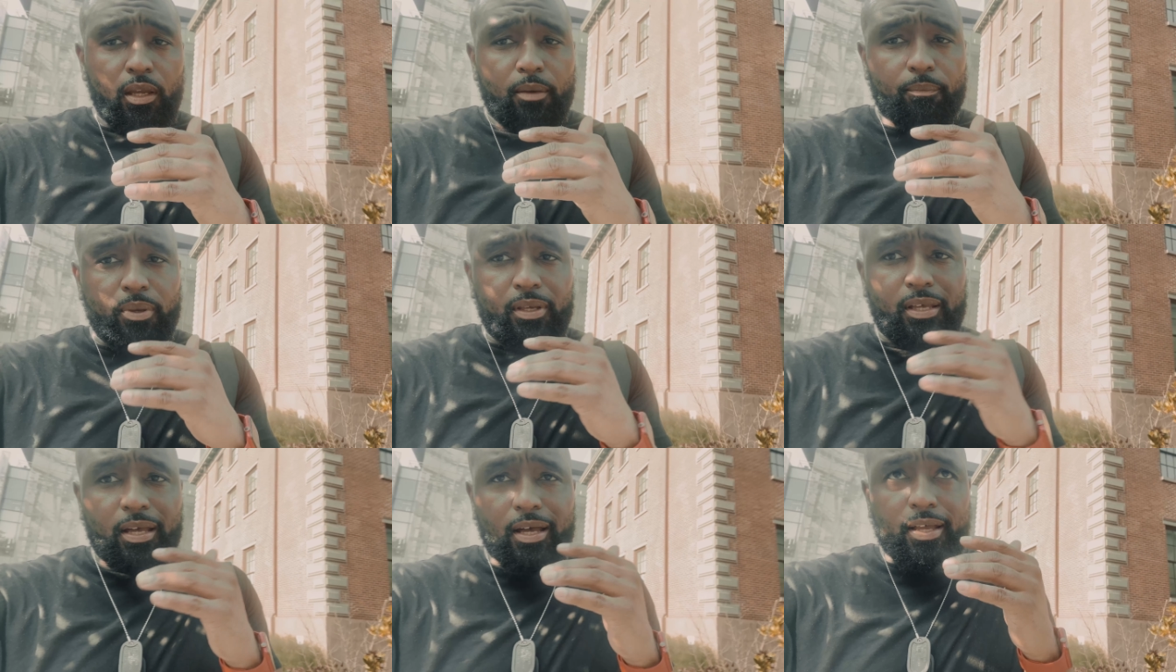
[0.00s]

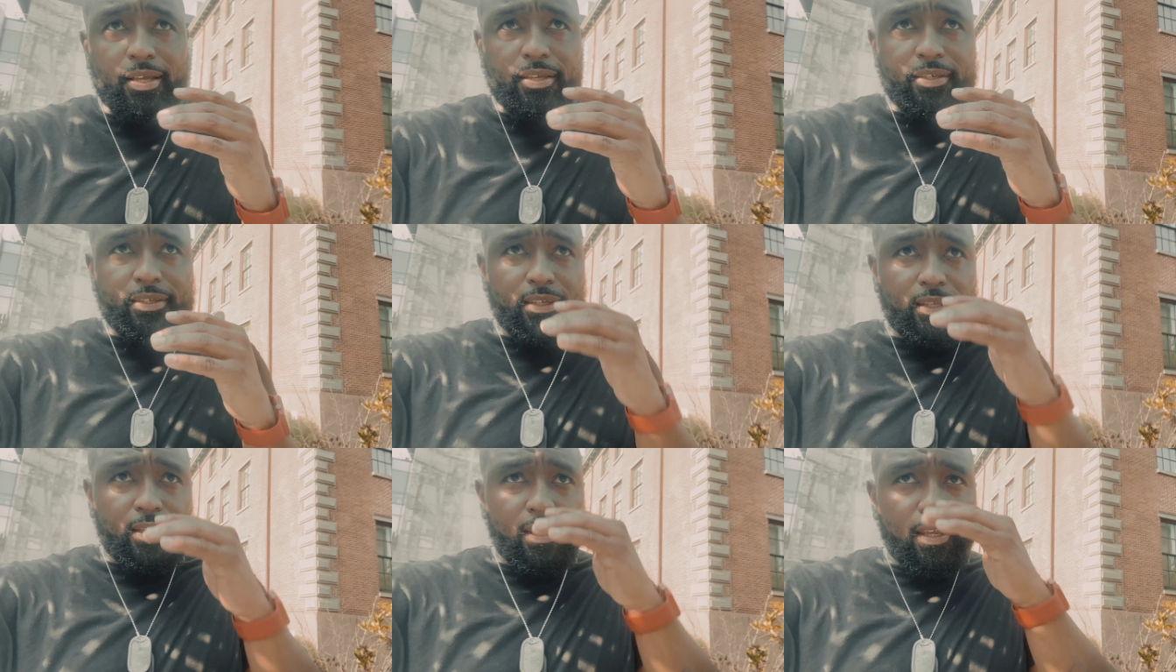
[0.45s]
because
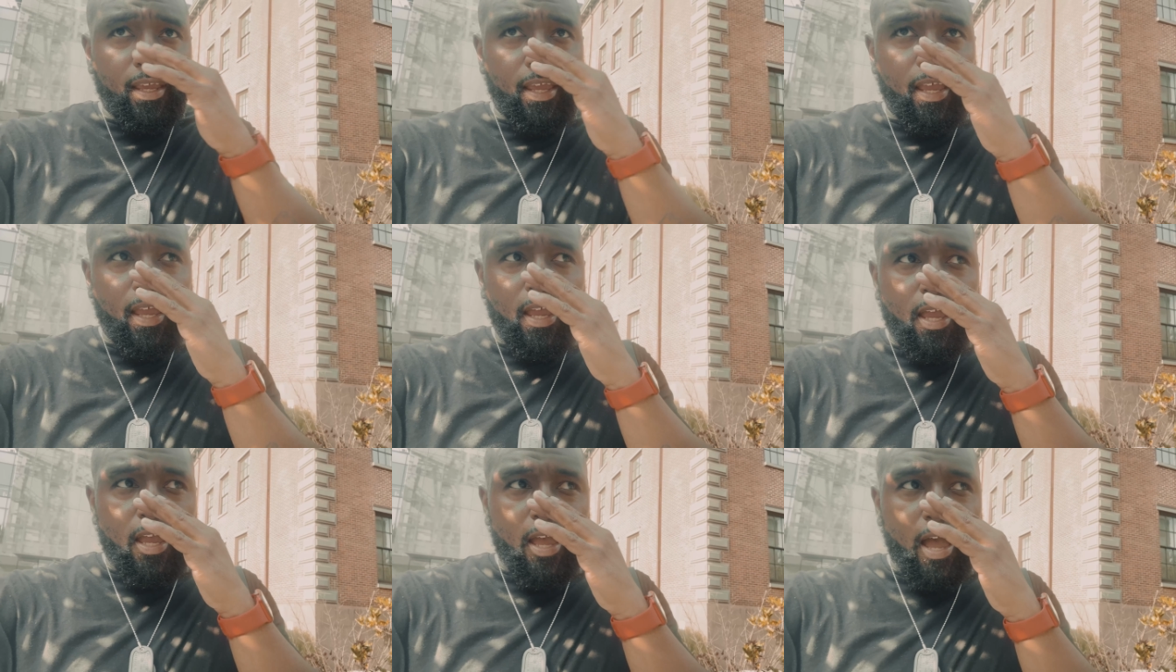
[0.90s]

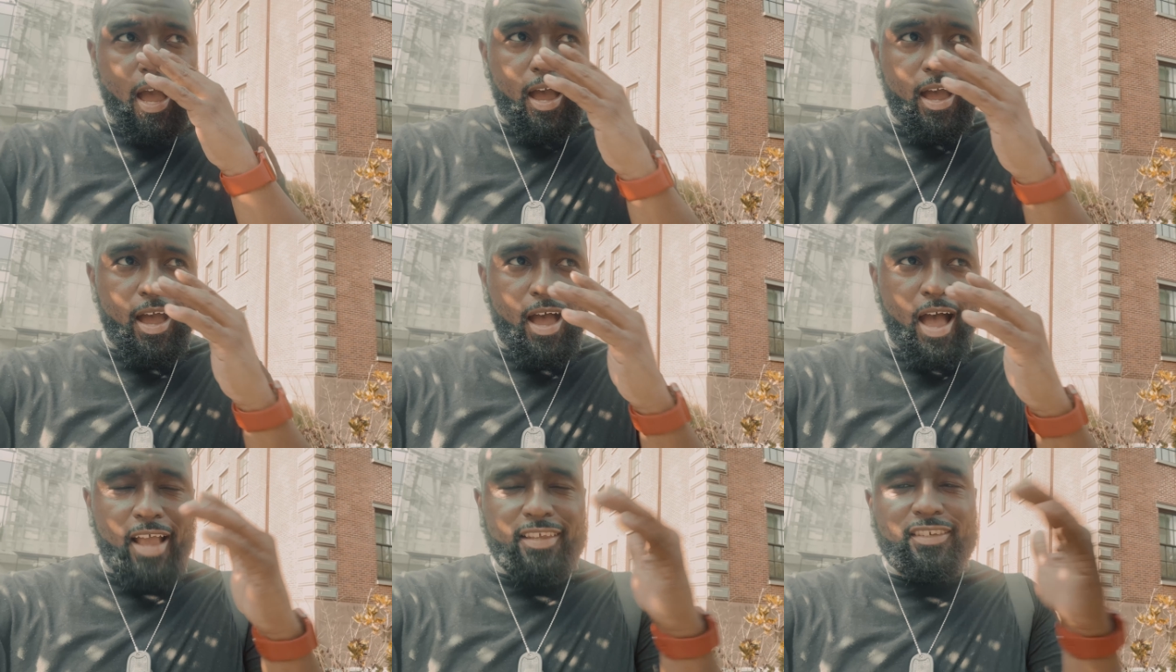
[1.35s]

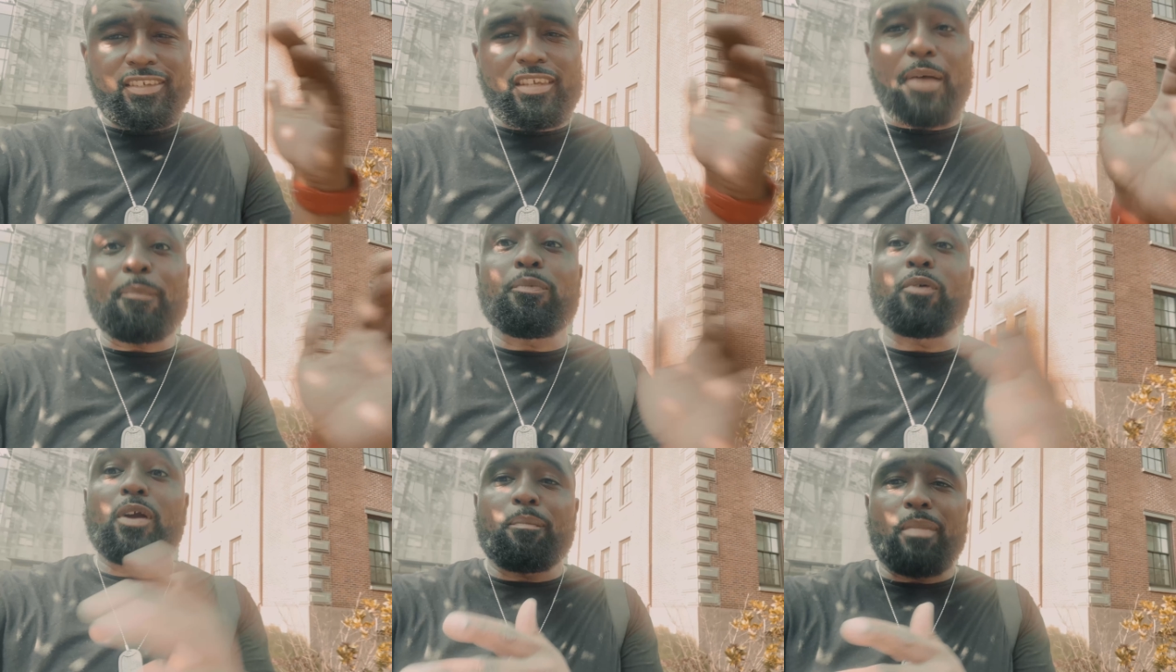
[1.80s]
I
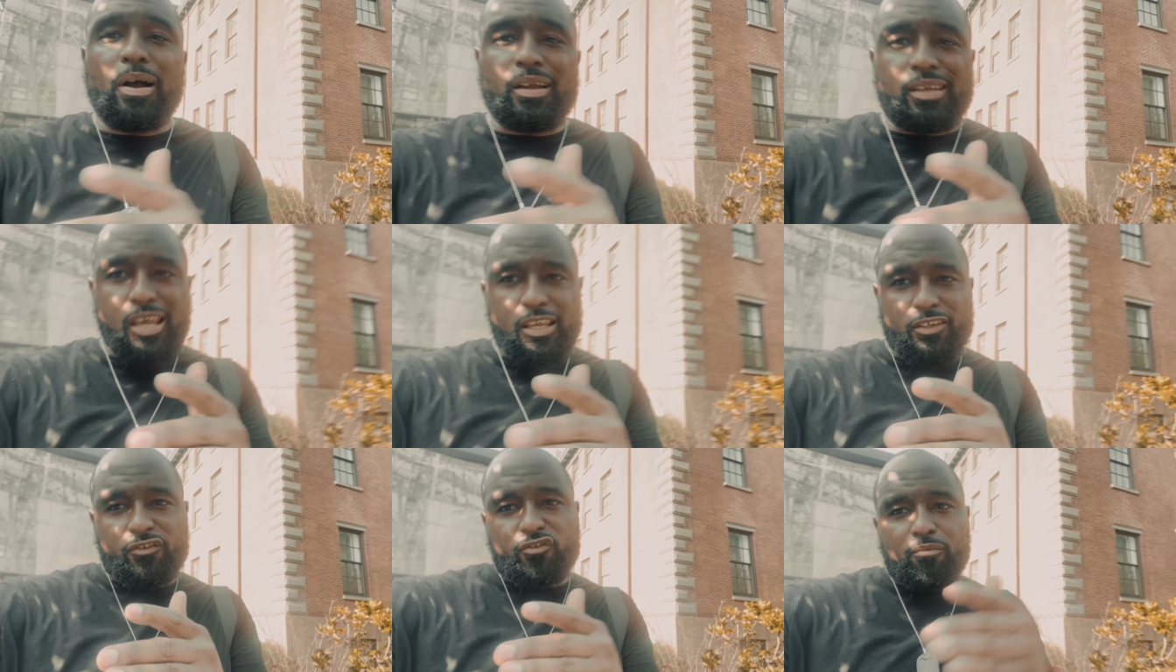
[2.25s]
separate my
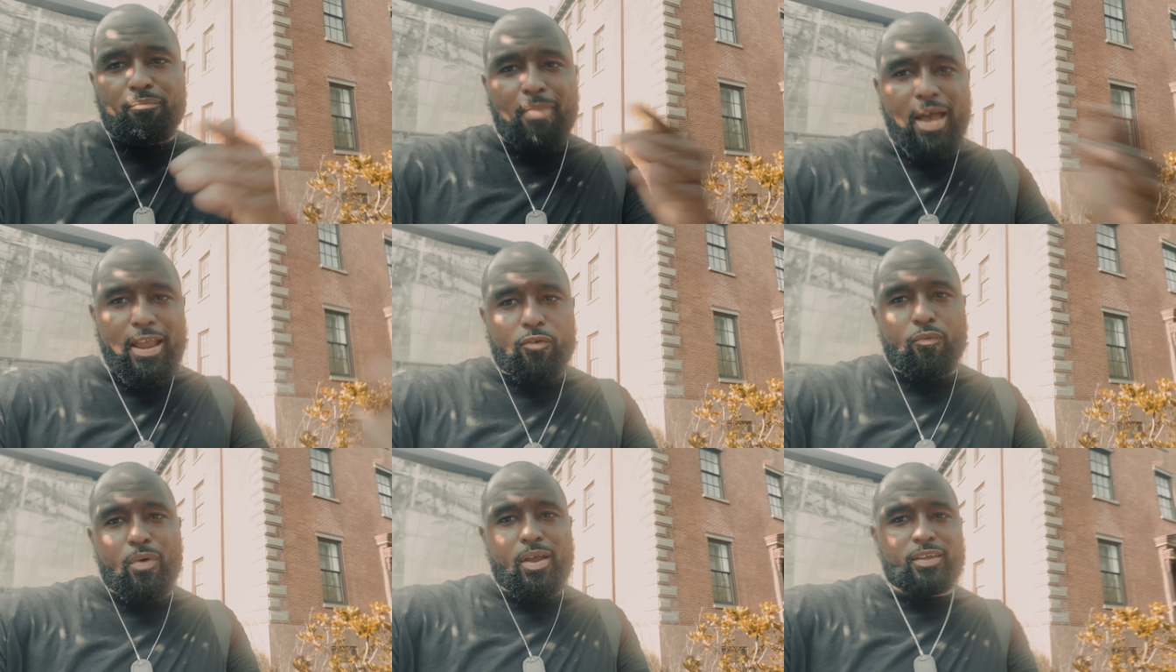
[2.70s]
case from
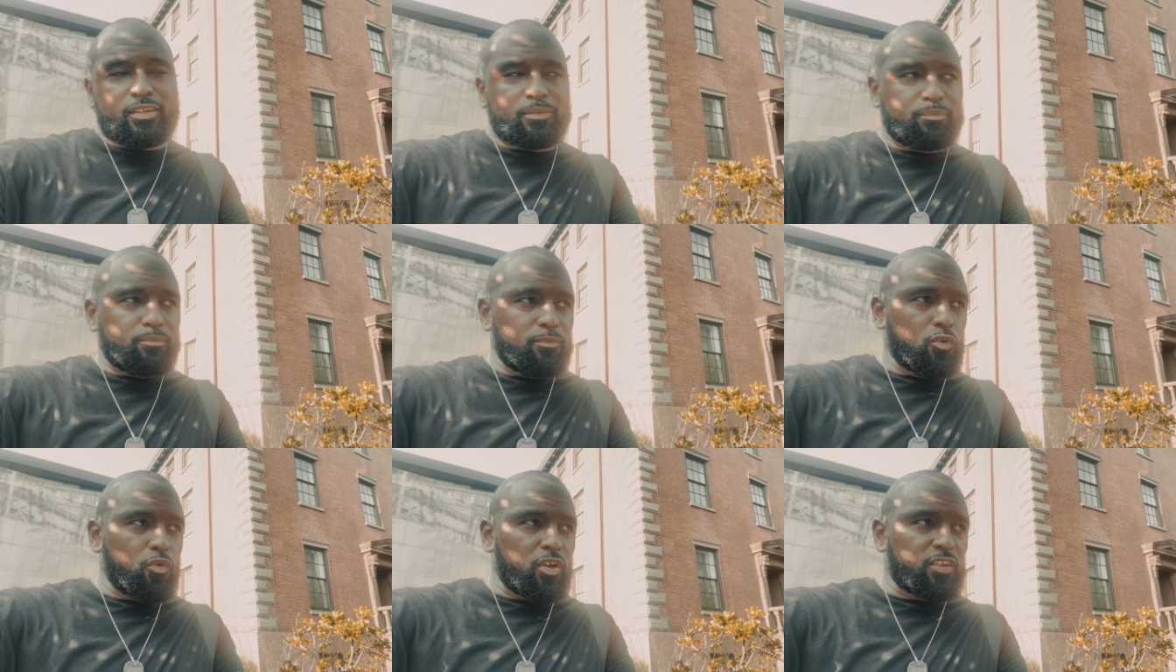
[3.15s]
micro
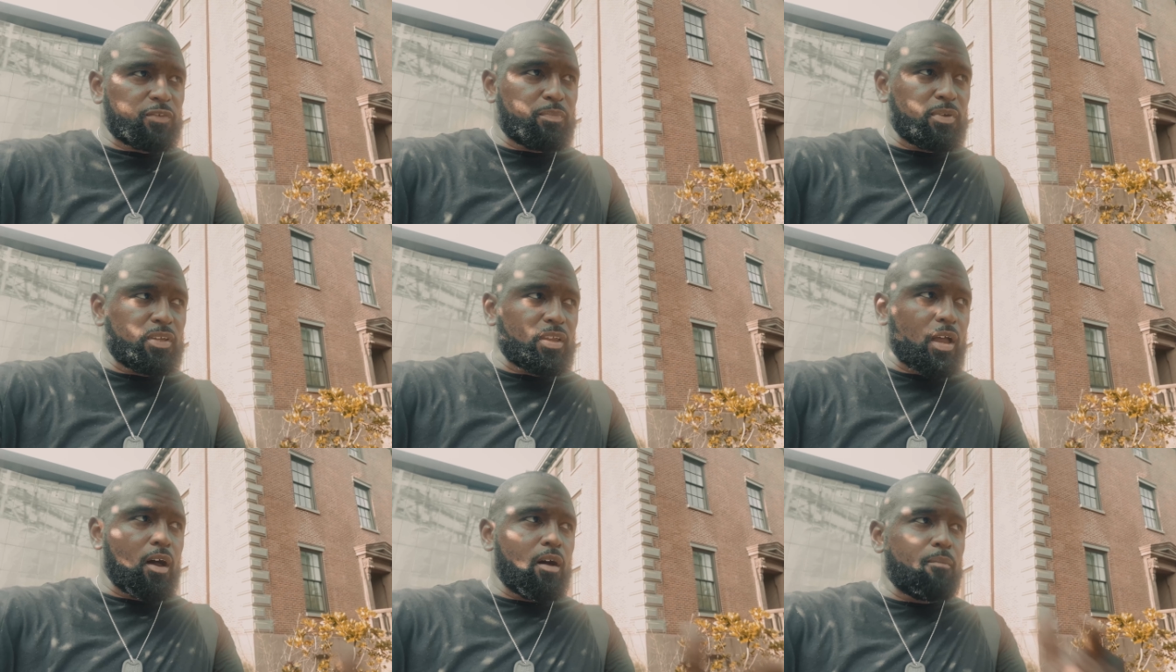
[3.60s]

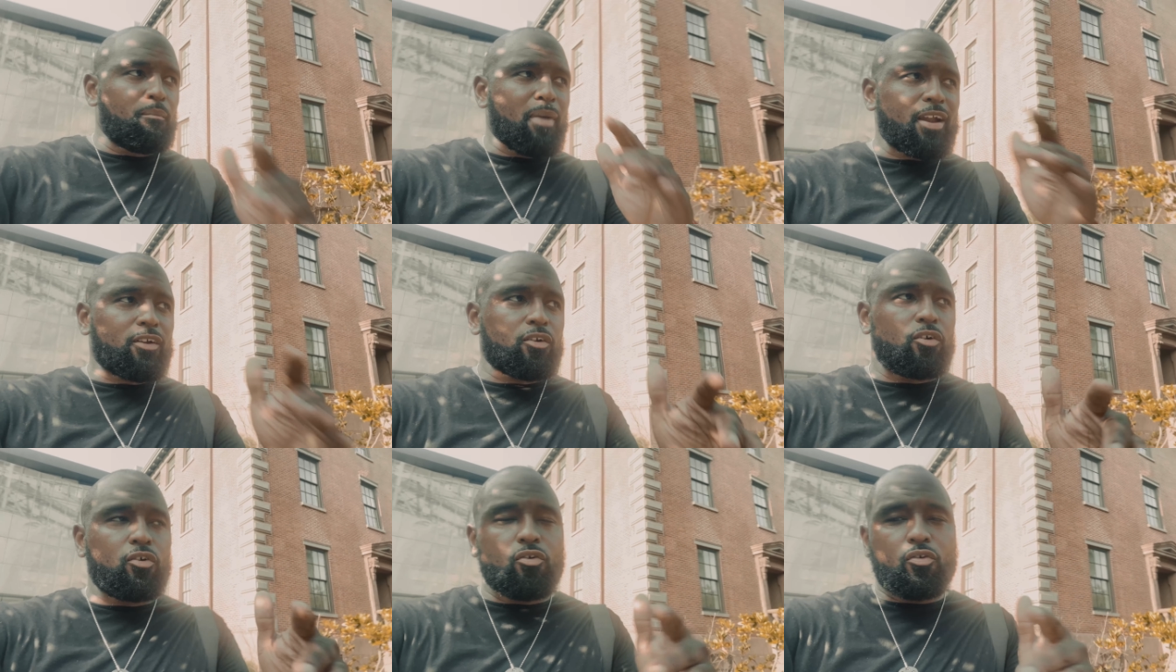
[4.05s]
USB, um, uh,
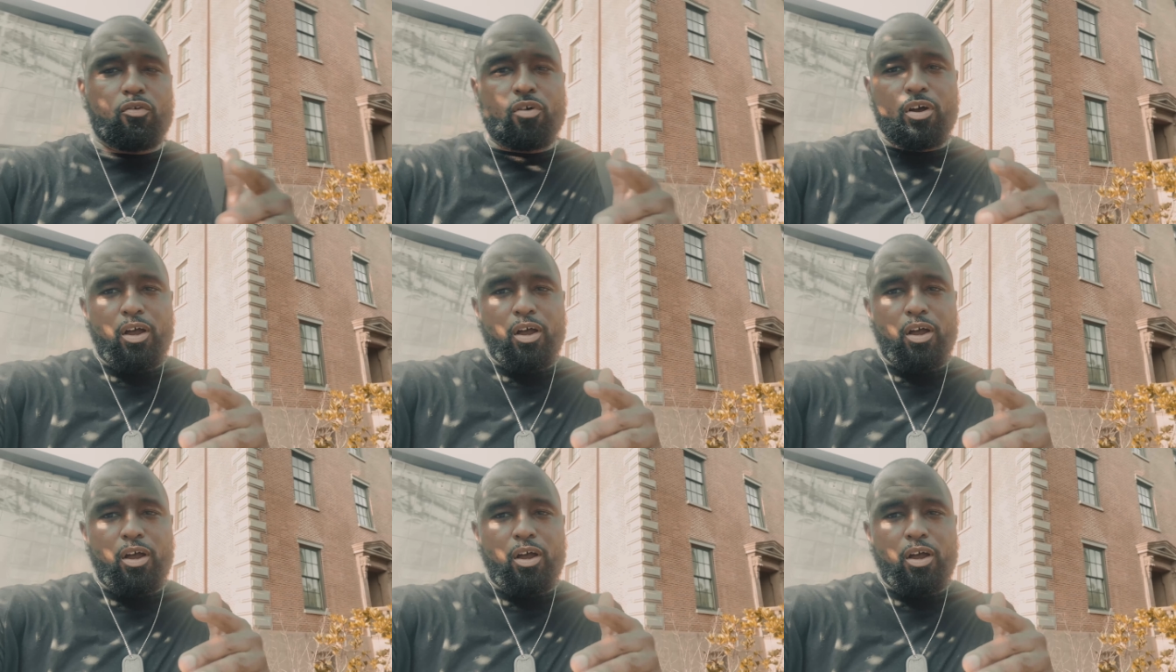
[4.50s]
micro